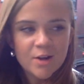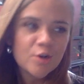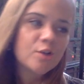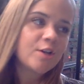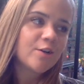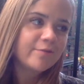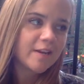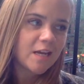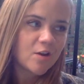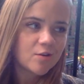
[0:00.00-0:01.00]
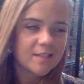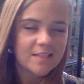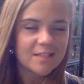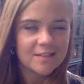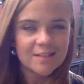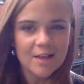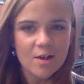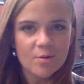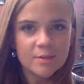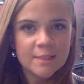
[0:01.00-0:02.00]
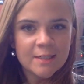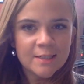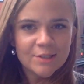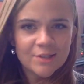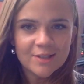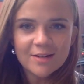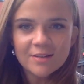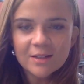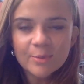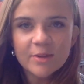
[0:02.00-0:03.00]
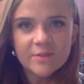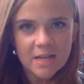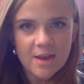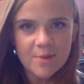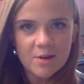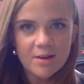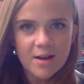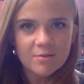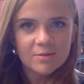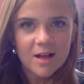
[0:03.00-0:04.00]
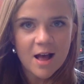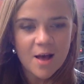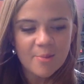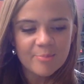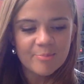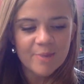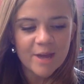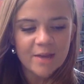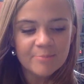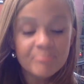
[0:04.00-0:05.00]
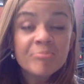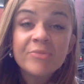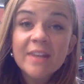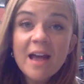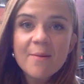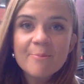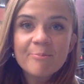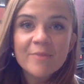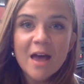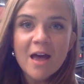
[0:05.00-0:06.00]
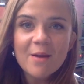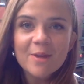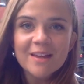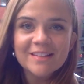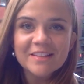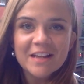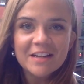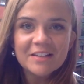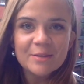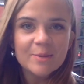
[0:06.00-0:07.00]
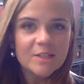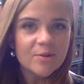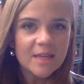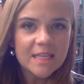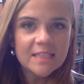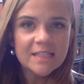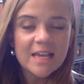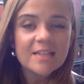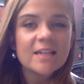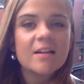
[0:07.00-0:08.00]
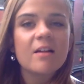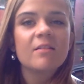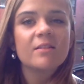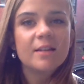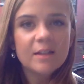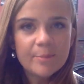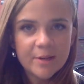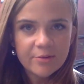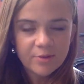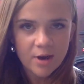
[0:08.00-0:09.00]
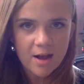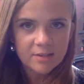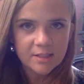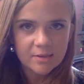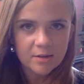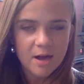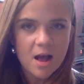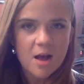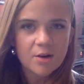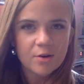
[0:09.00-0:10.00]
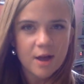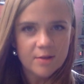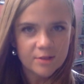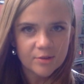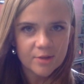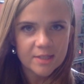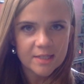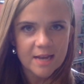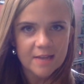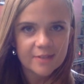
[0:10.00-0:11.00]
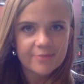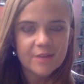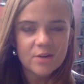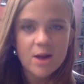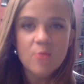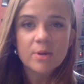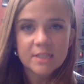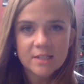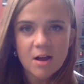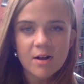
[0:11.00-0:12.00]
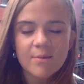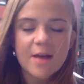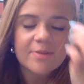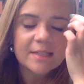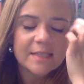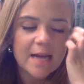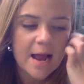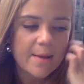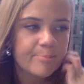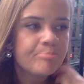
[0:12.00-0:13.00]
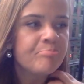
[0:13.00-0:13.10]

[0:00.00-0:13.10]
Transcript: earlier videos, and so she's in a little bit of a time now. But yeah, I'm excited to be doing this. I did a little bit of crowdsourcing to figure out what to talk about this time,